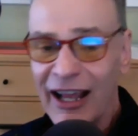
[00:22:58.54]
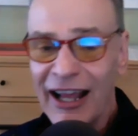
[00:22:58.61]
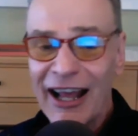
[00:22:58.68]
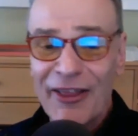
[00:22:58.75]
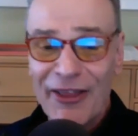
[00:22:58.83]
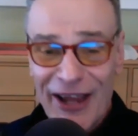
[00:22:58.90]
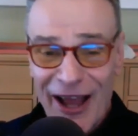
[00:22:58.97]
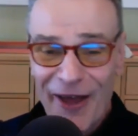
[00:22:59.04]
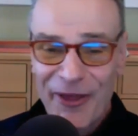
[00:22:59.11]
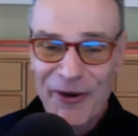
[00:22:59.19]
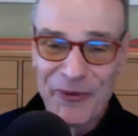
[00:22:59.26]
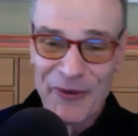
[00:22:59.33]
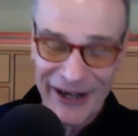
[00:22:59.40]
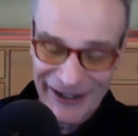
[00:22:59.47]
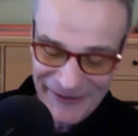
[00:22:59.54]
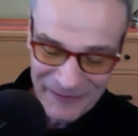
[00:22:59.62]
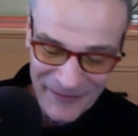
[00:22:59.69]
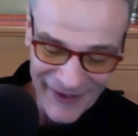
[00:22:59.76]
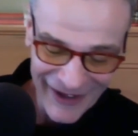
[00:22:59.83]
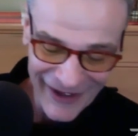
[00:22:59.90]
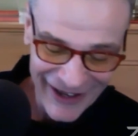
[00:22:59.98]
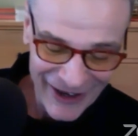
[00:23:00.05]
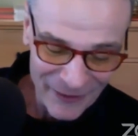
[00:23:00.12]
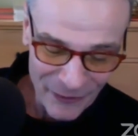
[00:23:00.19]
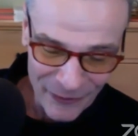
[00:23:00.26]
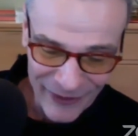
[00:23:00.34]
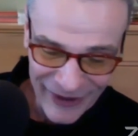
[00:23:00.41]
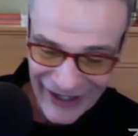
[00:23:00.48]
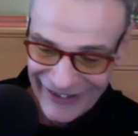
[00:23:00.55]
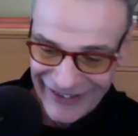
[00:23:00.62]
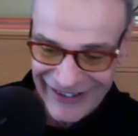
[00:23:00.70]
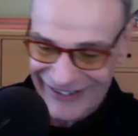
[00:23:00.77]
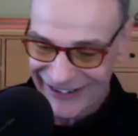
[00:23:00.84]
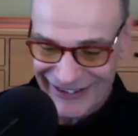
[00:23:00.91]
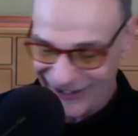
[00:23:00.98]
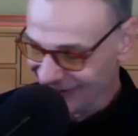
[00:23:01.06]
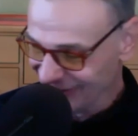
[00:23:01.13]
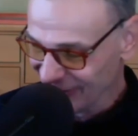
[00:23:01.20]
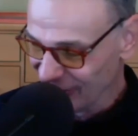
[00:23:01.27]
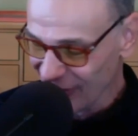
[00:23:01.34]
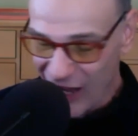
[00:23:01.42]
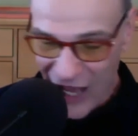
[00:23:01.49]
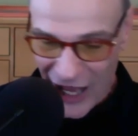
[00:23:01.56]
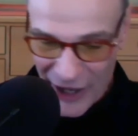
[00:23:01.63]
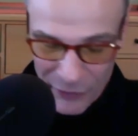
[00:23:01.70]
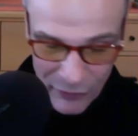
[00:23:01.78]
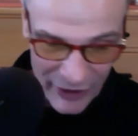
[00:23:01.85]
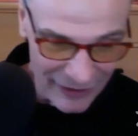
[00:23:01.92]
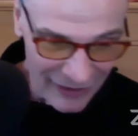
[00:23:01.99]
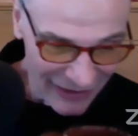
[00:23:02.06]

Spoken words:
The other one, and this is a little odd one,